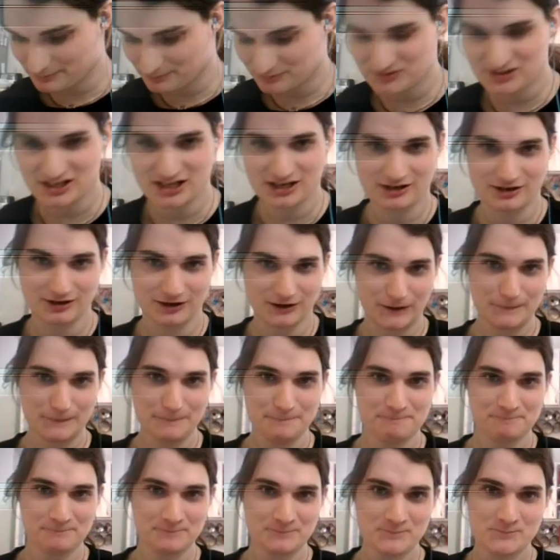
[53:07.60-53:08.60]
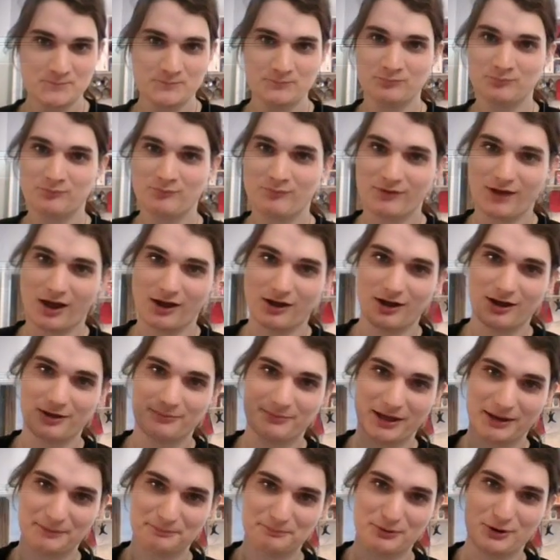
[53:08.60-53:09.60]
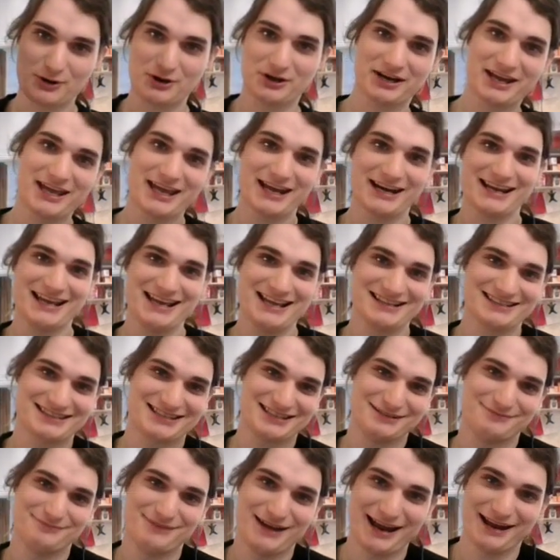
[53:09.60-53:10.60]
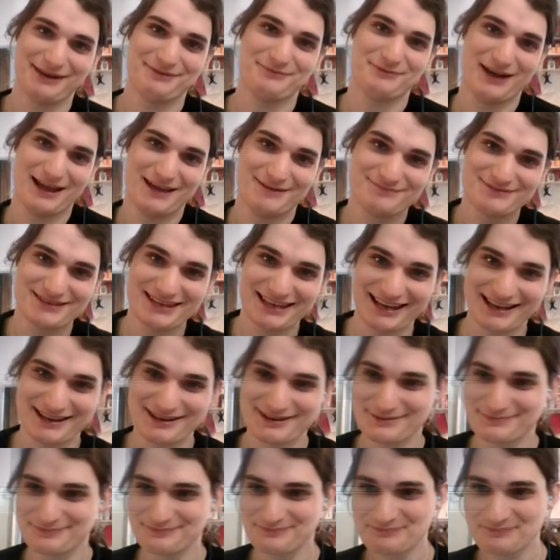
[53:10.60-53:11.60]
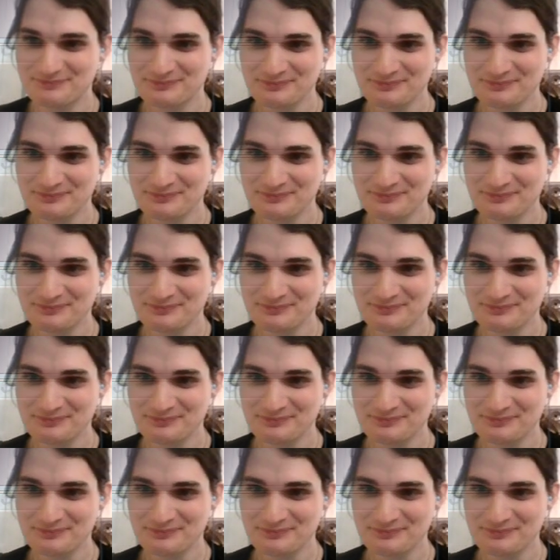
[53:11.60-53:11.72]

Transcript: ticker, and put it into my webcam.